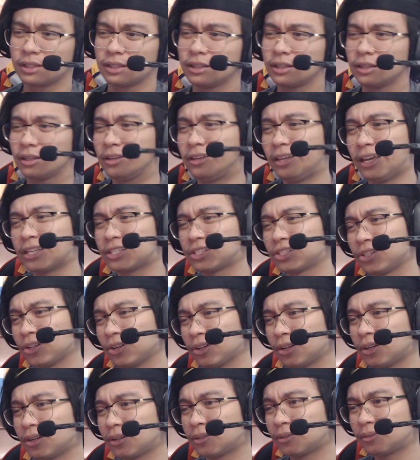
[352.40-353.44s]
Yes, sir.
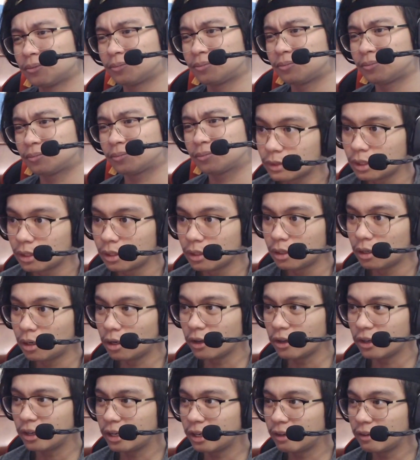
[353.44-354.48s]

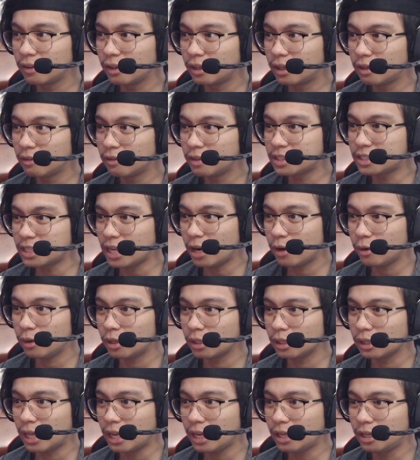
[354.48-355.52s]
Are you gonna give this area
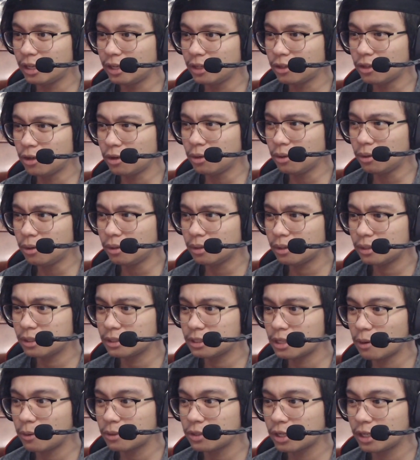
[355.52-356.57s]
a light, Kirito? Is
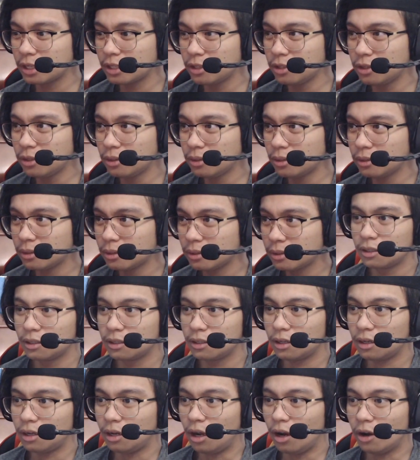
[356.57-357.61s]
that what you're gonna
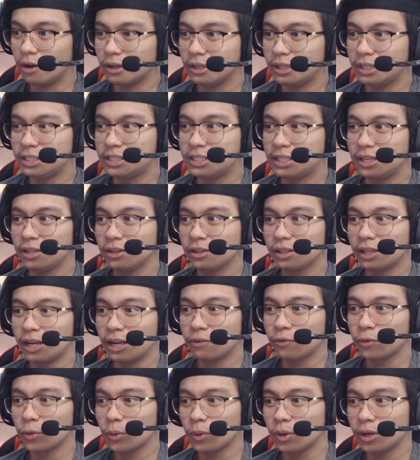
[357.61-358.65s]
do? He's healing
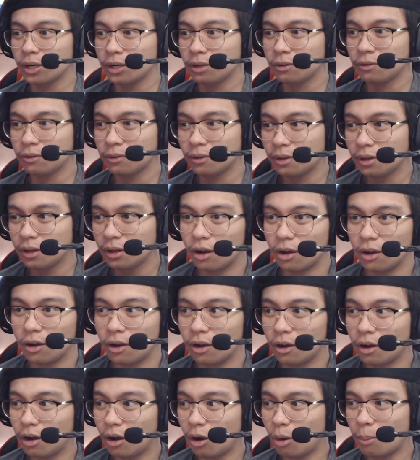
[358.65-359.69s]
everyone.
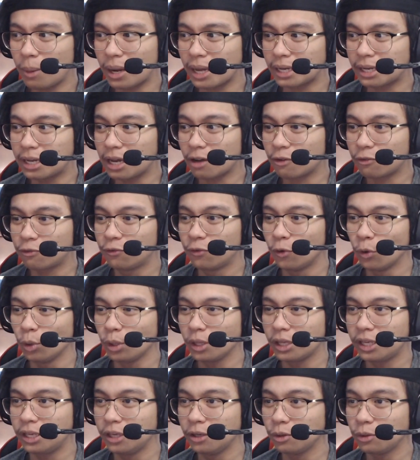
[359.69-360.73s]
Oh my god, full
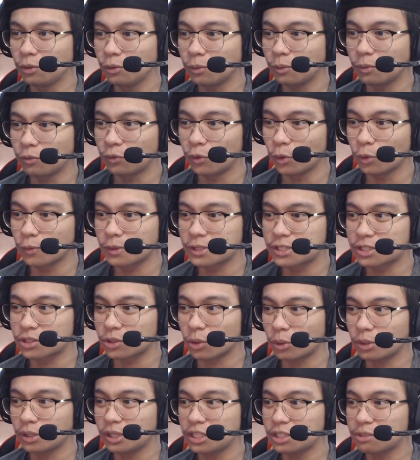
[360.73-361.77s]
heal, full
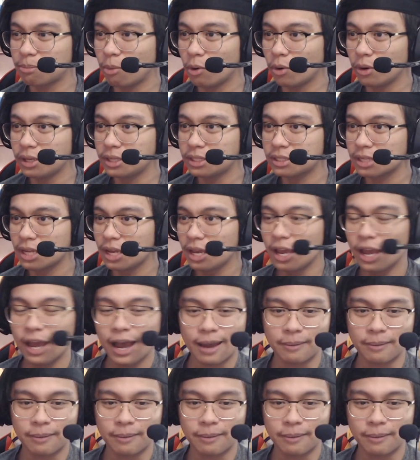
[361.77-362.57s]
restore these boys. I